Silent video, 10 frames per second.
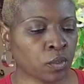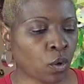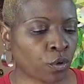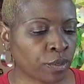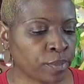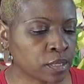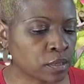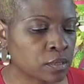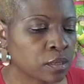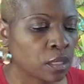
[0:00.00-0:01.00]

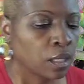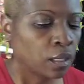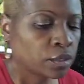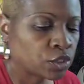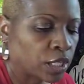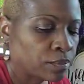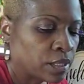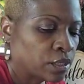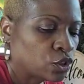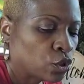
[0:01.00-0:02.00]
ornaments shaped
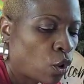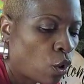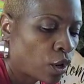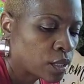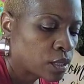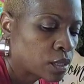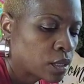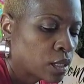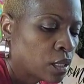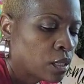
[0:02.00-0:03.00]
into hearts.
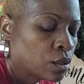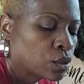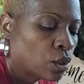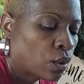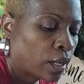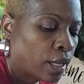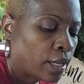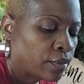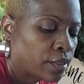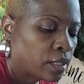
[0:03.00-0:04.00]
So I
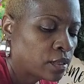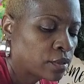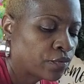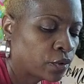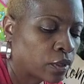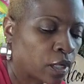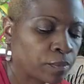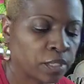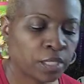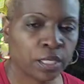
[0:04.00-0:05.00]
had these for a
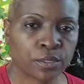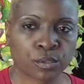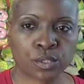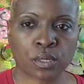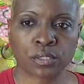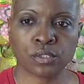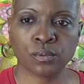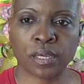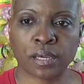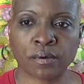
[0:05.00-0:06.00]
couple of years. So I do
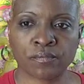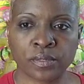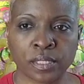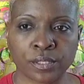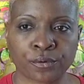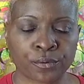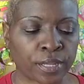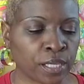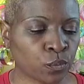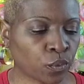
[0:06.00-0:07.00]
have glitter
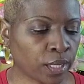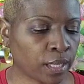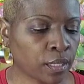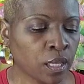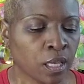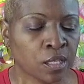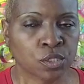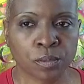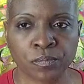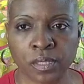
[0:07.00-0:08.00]
and red.
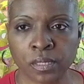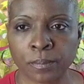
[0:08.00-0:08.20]
So I'm thinking